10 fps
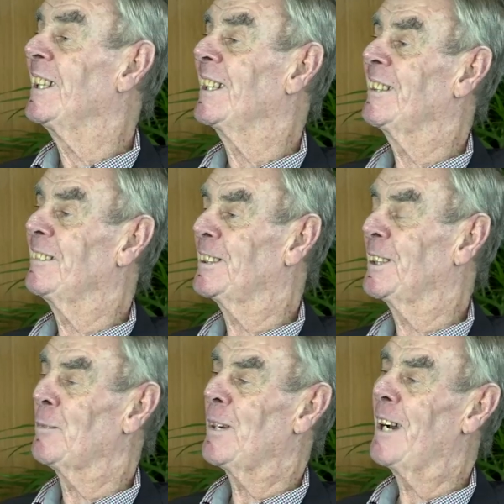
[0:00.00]
and give it to
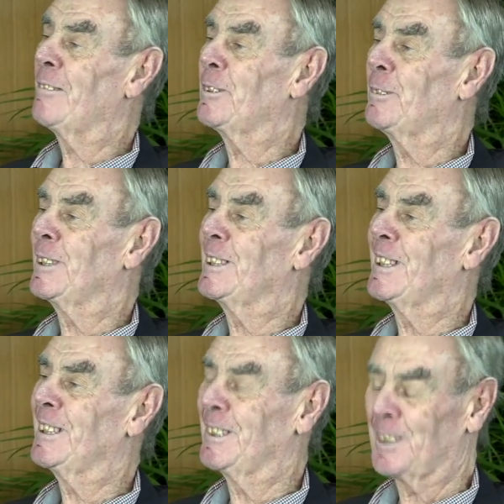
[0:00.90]
them afterwards,
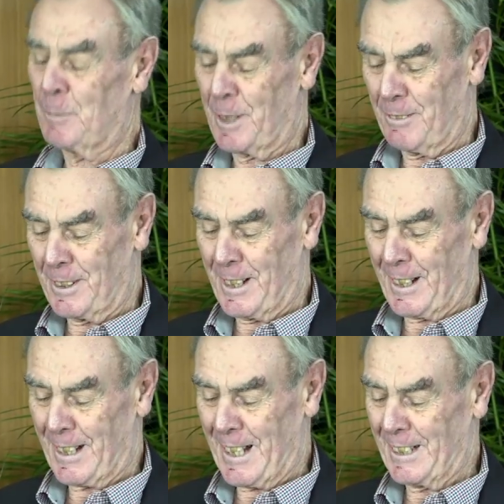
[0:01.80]
and there was a bit of a
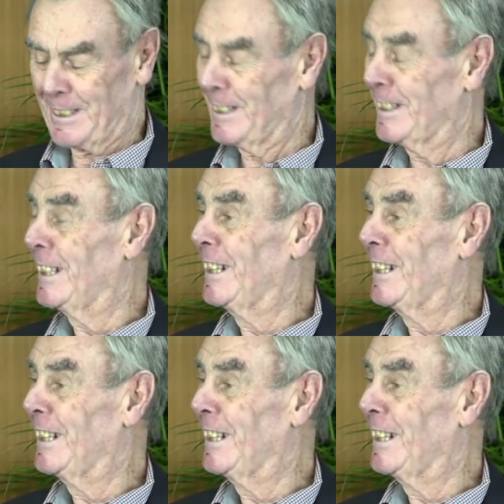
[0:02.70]
delegation